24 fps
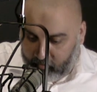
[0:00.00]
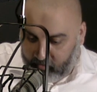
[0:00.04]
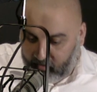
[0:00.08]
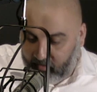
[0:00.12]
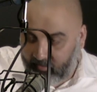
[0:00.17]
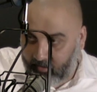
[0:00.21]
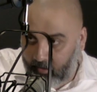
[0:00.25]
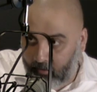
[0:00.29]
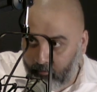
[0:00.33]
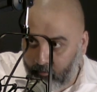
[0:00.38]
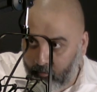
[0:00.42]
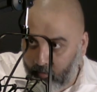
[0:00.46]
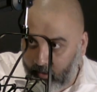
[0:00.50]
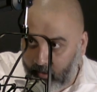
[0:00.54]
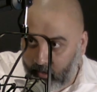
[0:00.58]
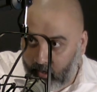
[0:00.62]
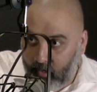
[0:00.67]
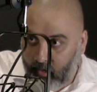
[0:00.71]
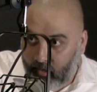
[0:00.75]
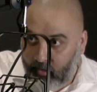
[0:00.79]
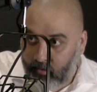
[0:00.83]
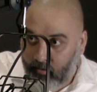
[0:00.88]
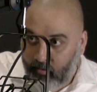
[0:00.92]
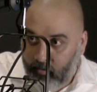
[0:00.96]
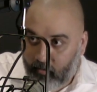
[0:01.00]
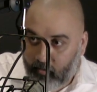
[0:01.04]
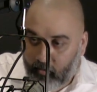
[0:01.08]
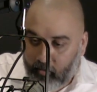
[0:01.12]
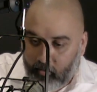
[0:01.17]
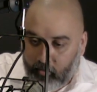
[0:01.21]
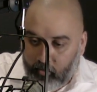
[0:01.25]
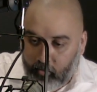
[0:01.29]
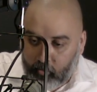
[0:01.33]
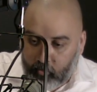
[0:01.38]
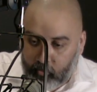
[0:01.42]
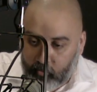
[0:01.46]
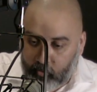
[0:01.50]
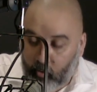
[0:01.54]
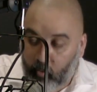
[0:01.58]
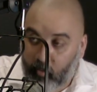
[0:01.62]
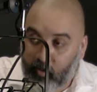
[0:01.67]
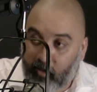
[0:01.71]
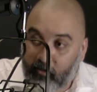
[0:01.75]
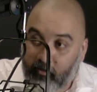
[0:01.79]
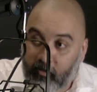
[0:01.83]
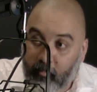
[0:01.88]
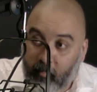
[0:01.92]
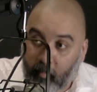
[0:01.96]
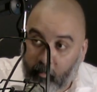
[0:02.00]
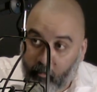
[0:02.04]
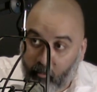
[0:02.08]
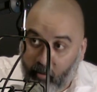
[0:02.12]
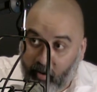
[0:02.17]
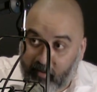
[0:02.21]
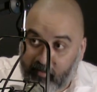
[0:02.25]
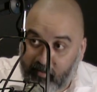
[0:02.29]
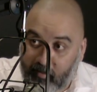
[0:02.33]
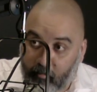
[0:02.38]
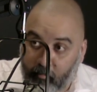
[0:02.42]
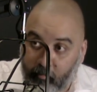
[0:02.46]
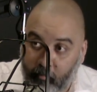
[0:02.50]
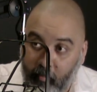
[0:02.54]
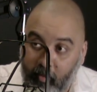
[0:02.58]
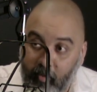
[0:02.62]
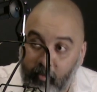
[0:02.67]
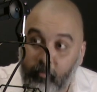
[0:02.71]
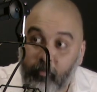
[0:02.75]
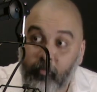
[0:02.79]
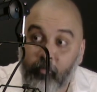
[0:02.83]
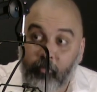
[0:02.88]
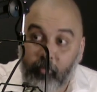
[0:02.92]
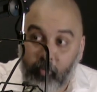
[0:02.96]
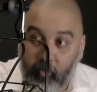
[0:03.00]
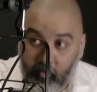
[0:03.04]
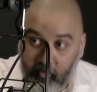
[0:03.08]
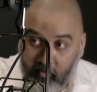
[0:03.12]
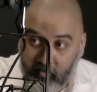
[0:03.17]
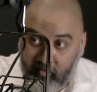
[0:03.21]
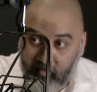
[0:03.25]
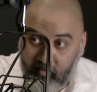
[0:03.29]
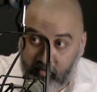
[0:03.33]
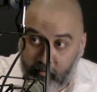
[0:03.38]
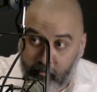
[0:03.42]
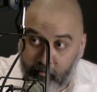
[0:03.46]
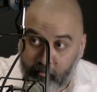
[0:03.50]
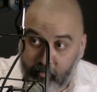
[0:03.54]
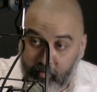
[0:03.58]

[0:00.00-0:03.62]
Just FYI, don't give them a price up front first.